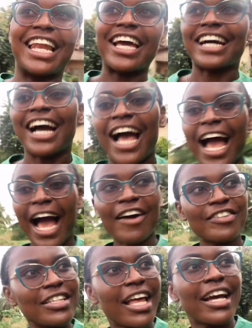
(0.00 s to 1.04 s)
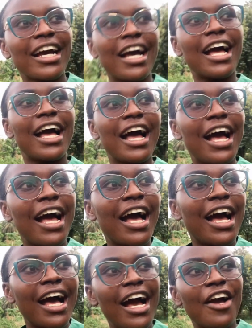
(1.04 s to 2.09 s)
Like I was like,
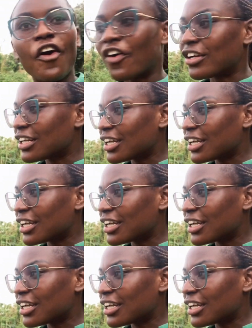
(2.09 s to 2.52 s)
God,